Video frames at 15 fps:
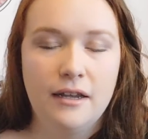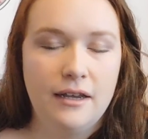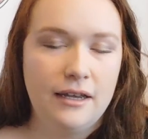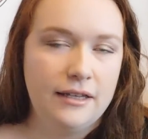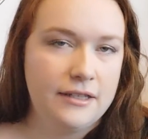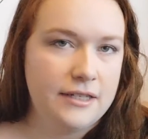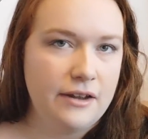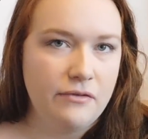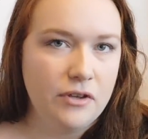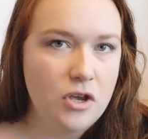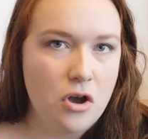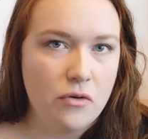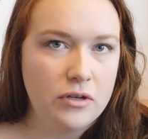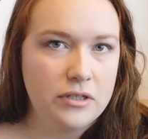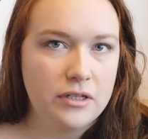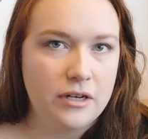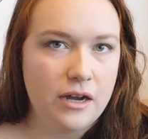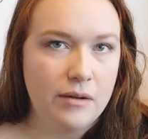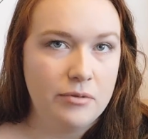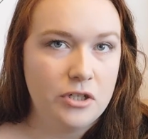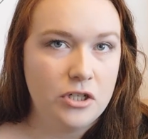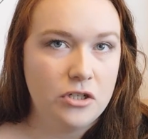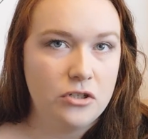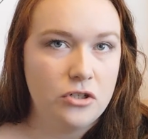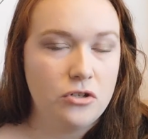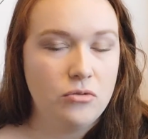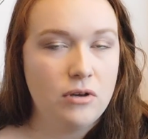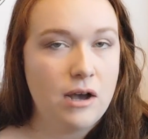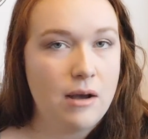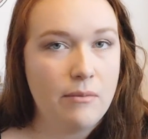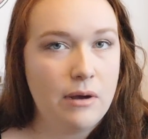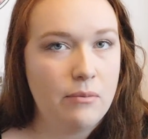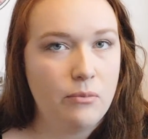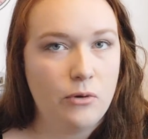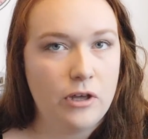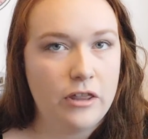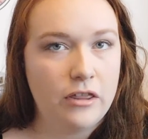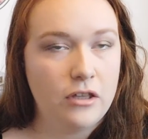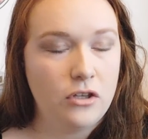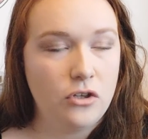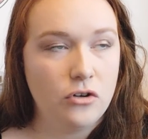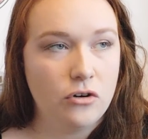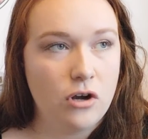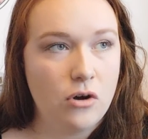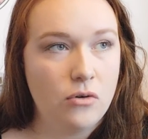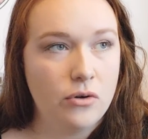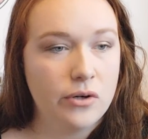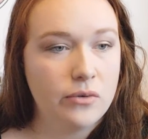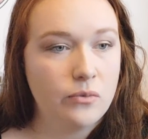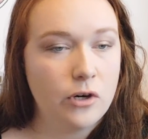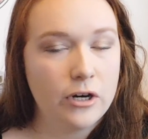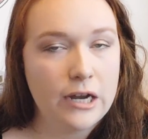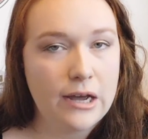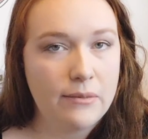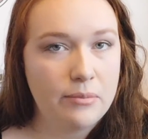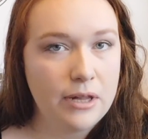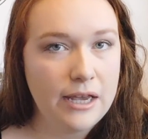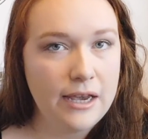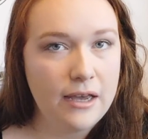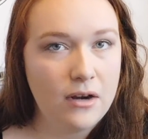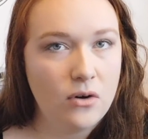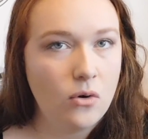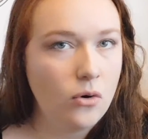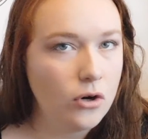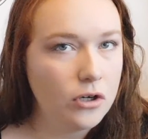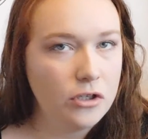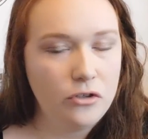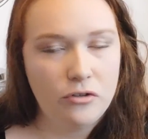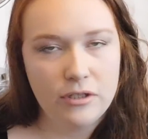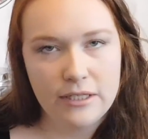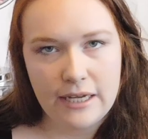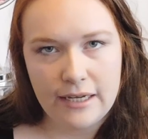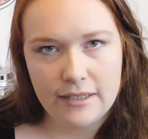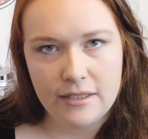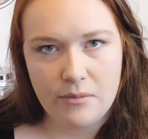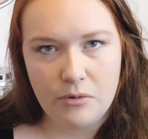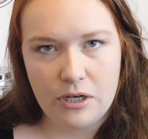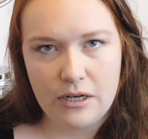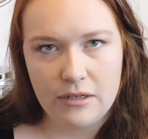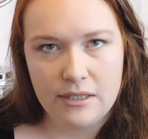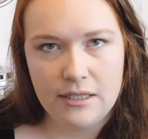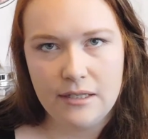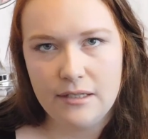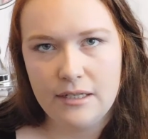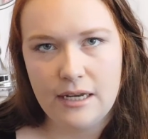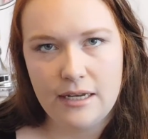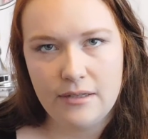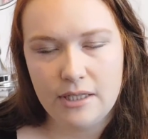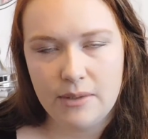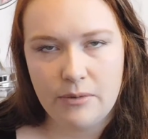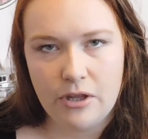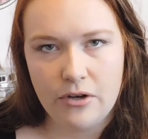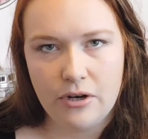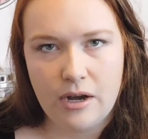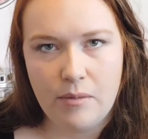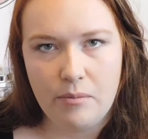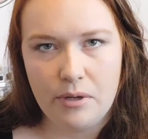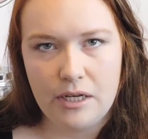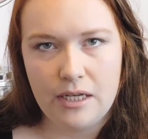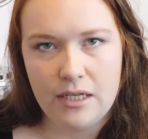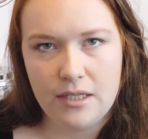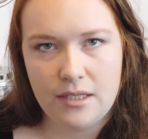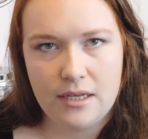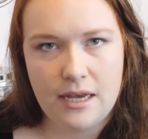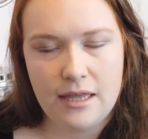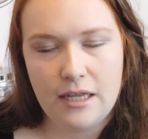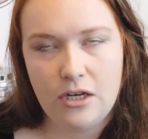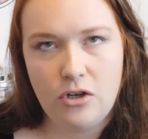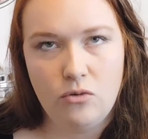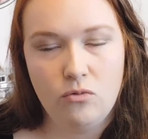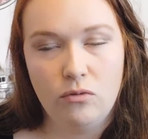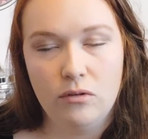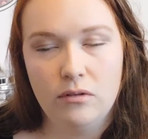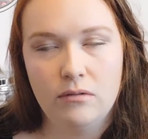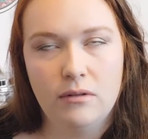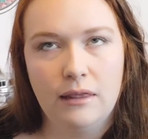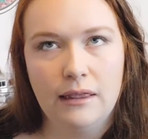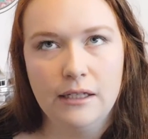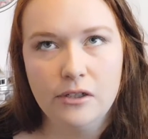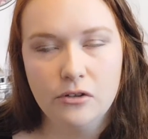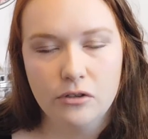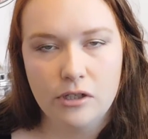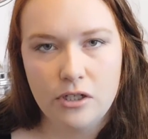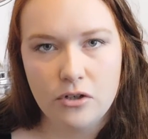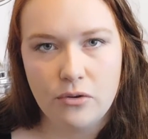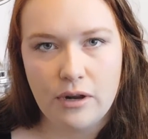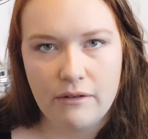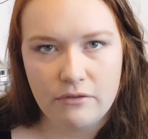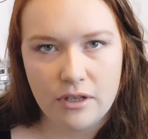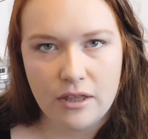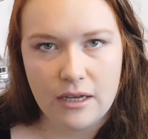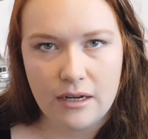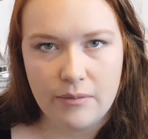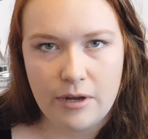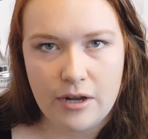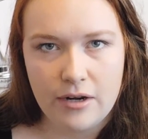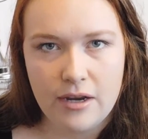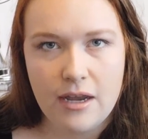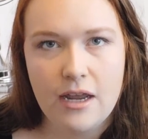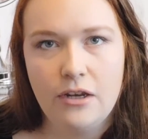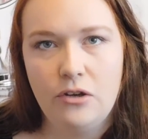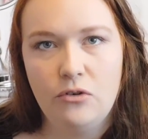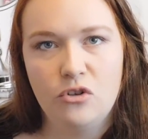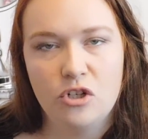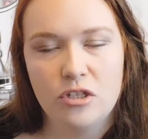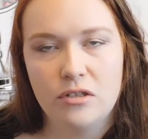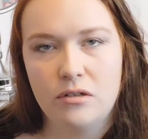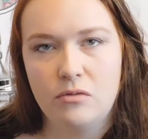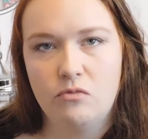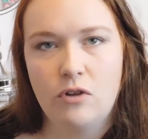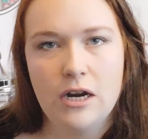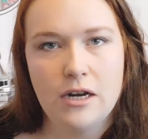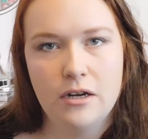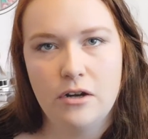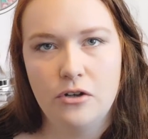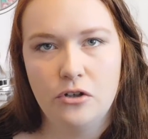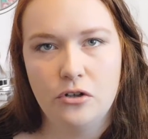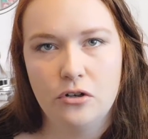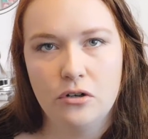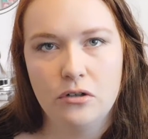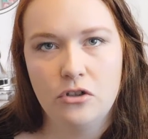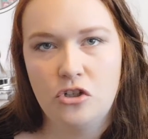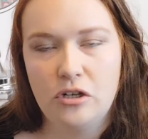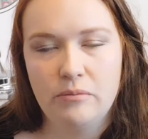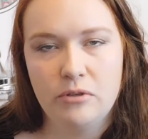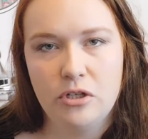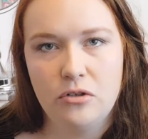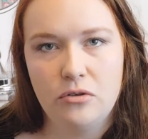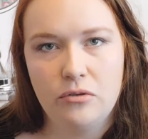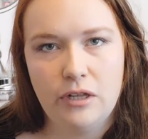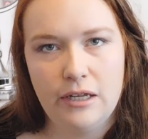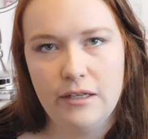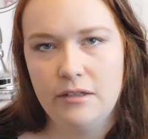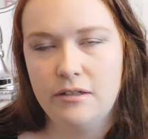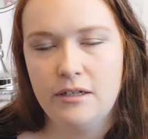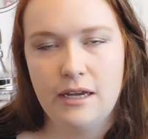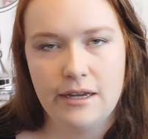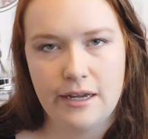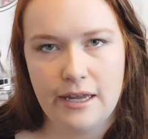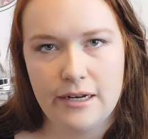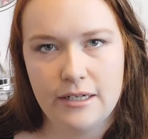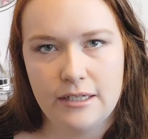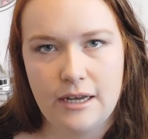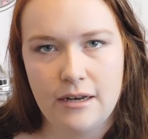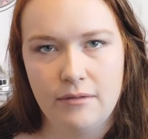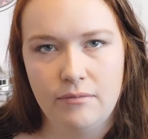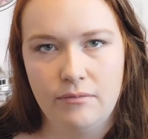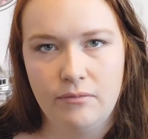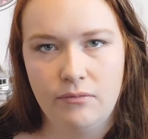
it's definitely always an option to come up with your own workout plan, or you can take someone else's, take some other companies, and then you literally don't have to think about it, and you just write it on your gym to-do list and get it done.